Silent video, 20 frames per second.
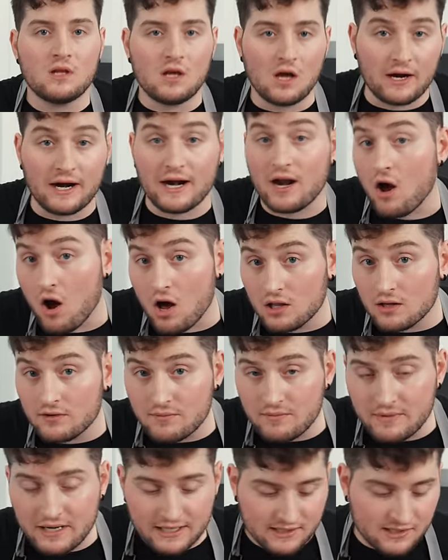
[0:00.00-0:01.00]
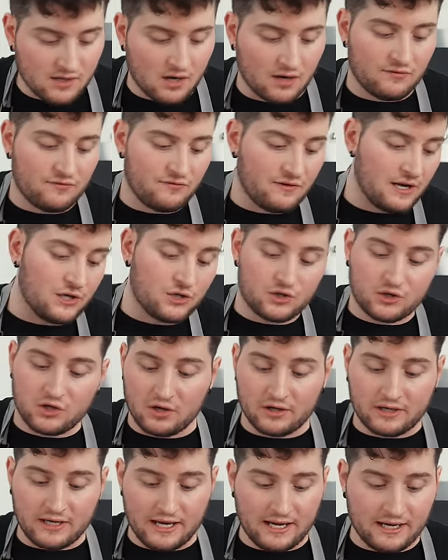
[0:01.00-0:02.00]
All right, all of the meats are finished
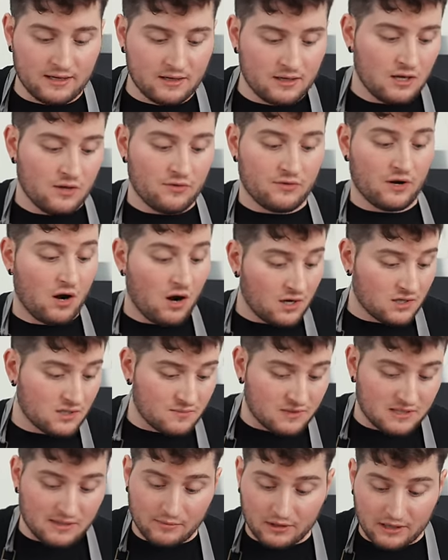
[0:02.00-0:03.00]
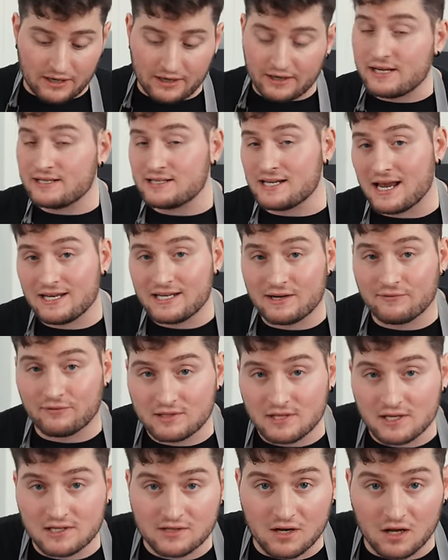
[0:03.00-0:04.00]
cooking. There are some similarities and
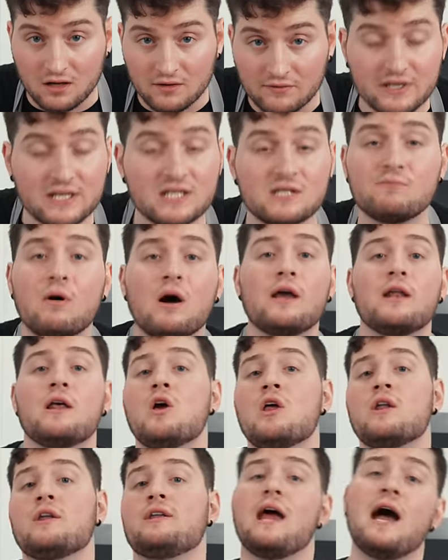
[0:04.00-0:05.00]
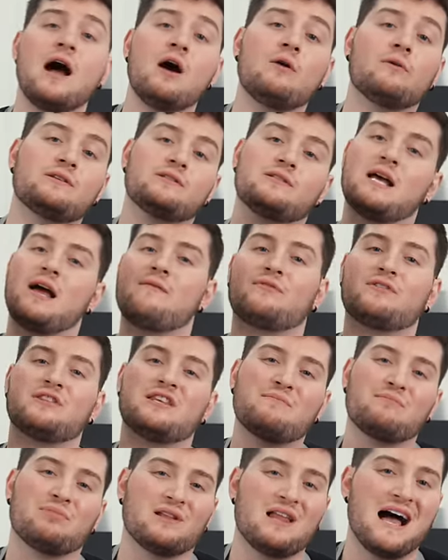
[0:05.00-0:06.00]
differences in all of these, but now is time for
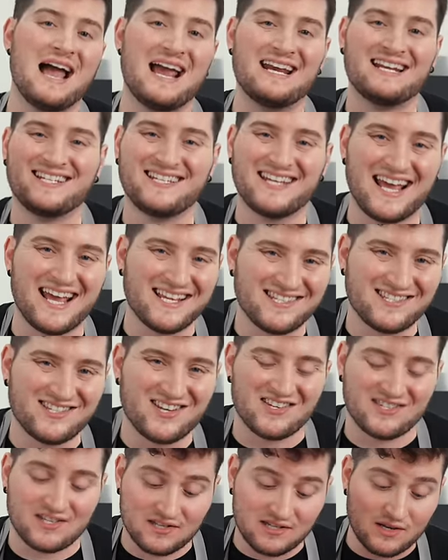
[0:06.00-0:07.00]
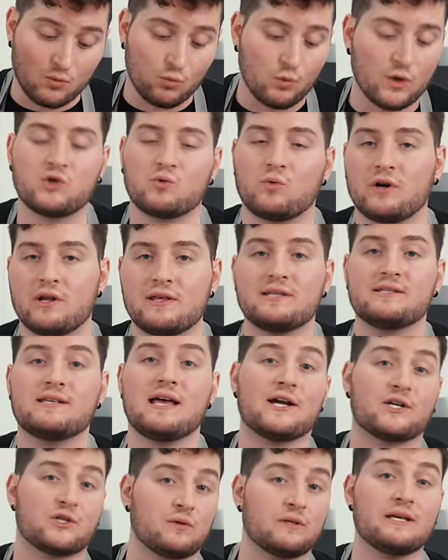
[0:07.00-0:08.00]
the blind taste test to see which one of these
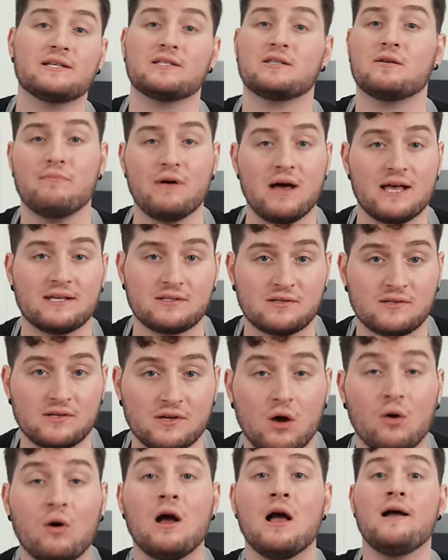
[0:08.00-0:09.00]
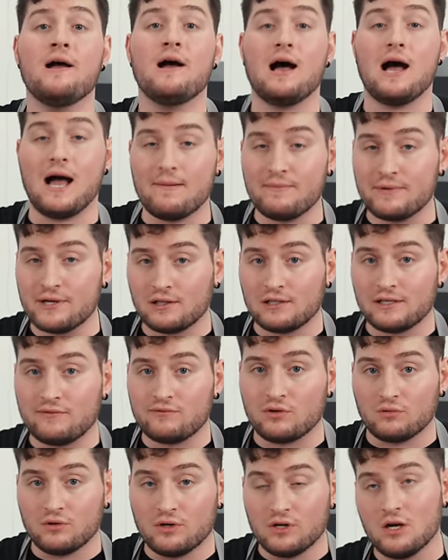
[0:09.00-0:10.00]
actually is the best. So I'm gonna leave
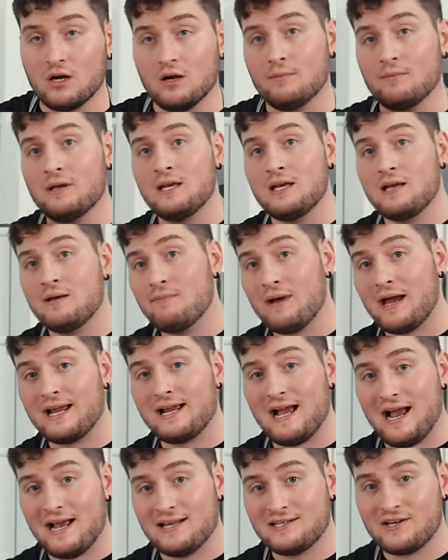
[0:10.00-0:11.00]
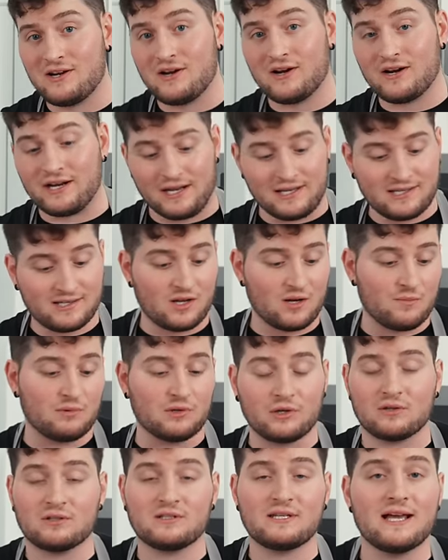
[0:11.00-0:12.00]
the room. My guys here are gonna set up a
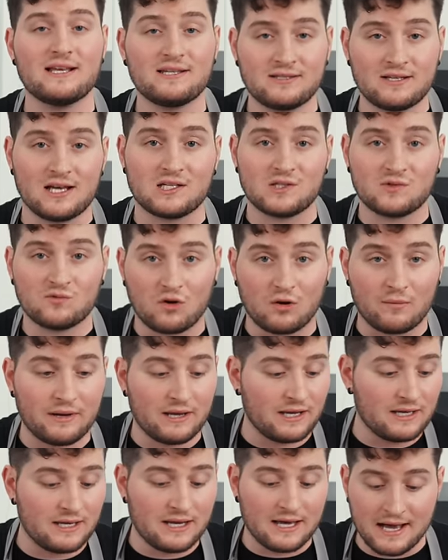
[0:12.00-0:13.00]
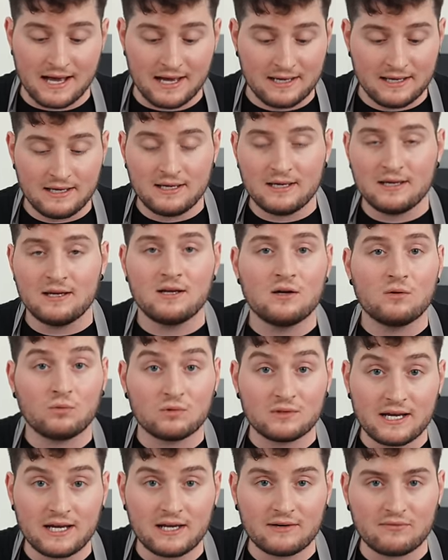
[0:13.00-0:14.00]
little taste test for me, and we'll
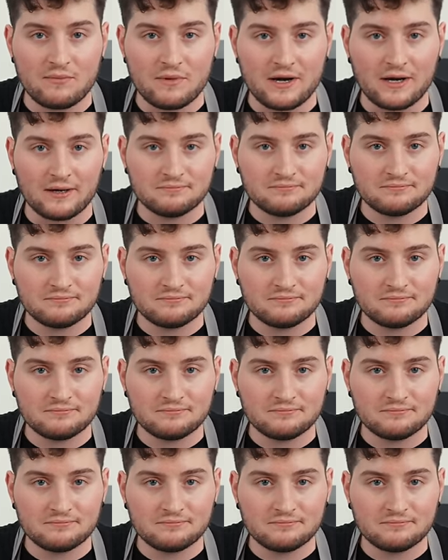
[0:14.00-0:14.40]
take it from there.